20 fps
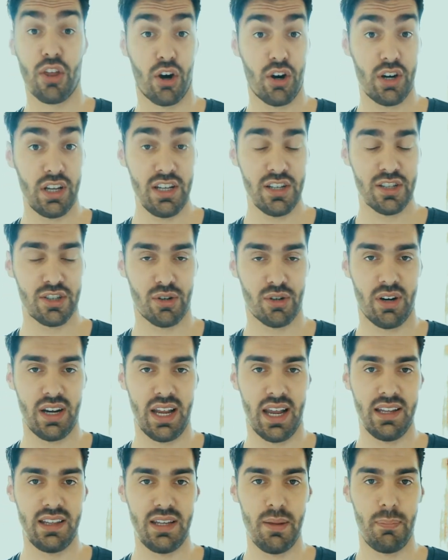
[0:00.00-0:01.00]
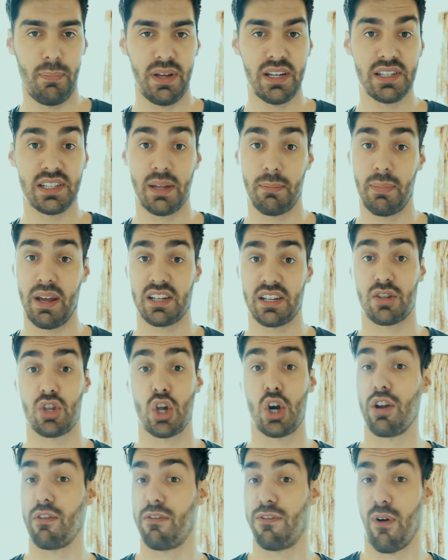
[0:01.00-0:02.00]
ATPs, that makes
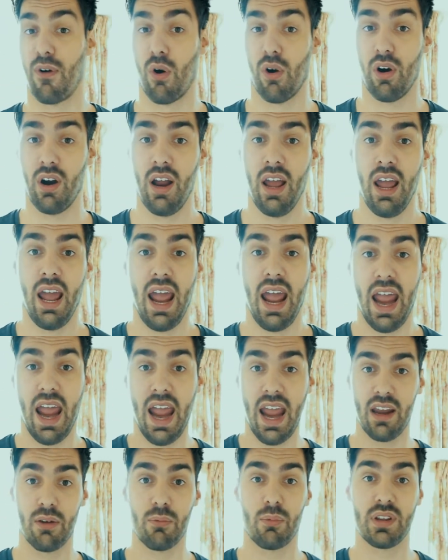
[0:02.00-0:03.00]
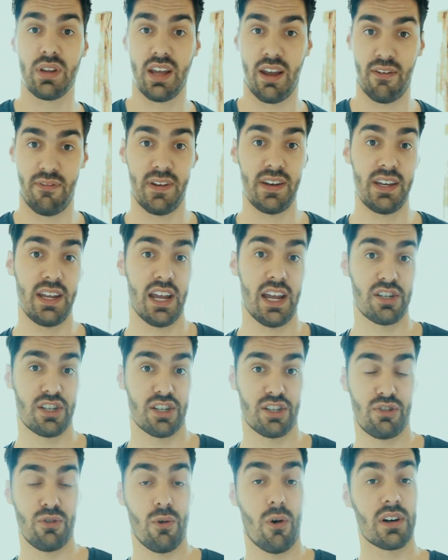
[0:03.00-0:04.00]
34, and with the
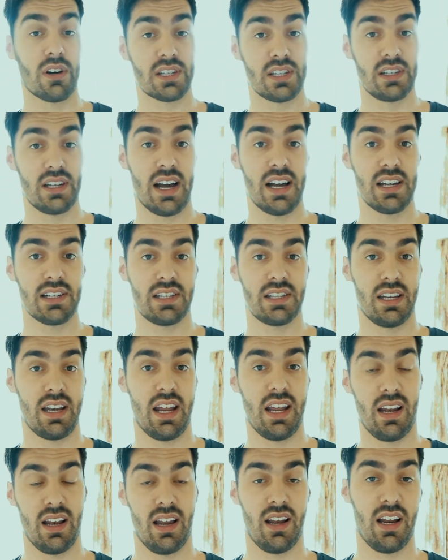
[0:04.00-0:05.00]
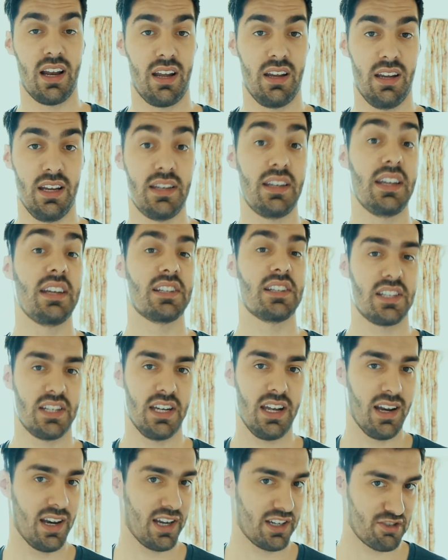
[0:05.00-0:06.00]
FADH2 oxidized in the
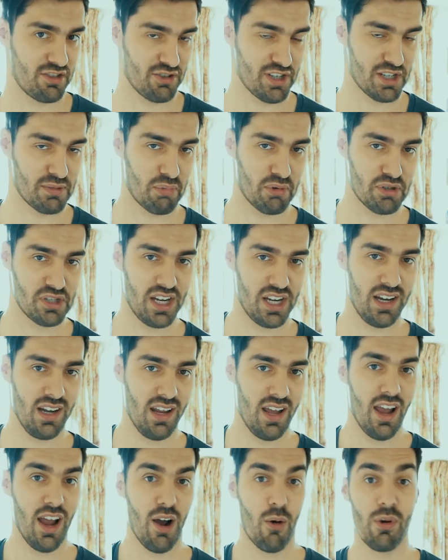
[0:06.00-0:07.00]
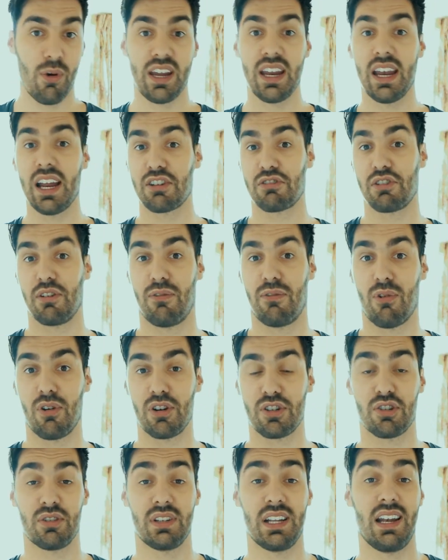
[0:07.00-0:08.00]
ETC, electron transport chain, we get extra 4,
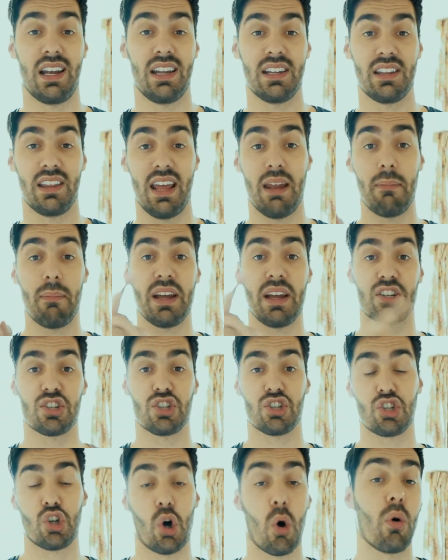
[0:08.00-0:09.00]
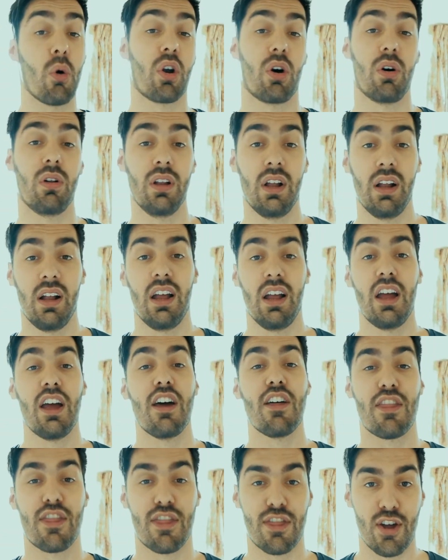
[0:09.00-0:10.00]
so that makes total
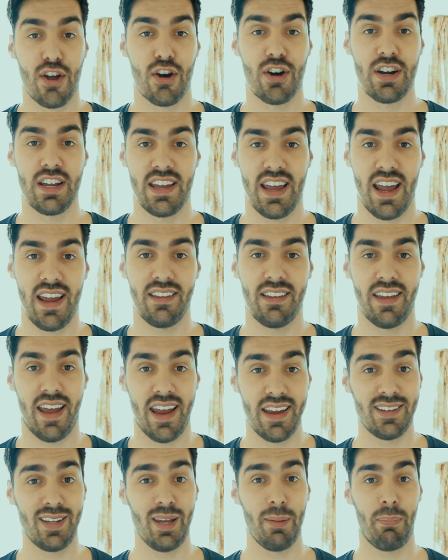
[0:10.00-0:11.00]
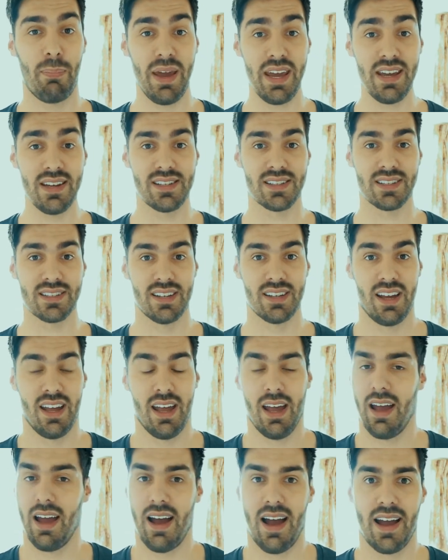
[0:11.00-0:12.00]
38 ATPs.
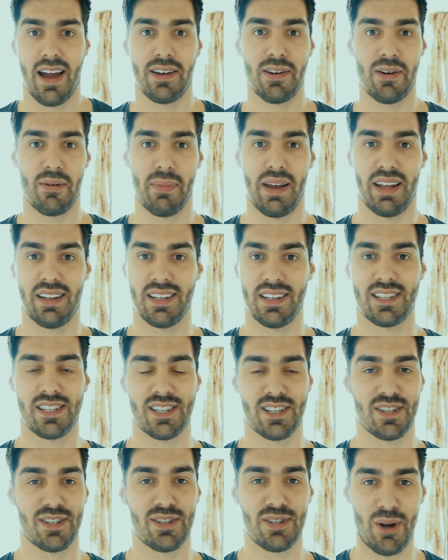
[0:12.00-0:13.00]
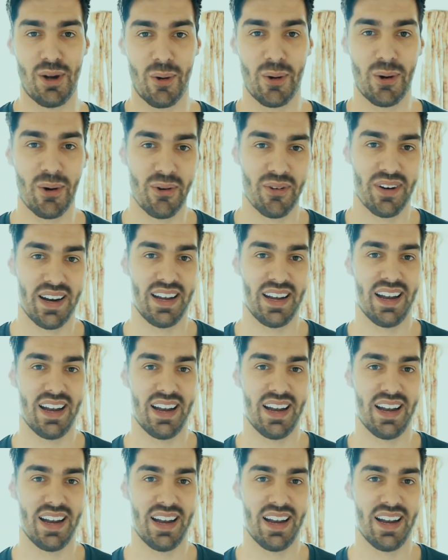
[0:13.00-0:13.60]
I know, man, this is so cool, right?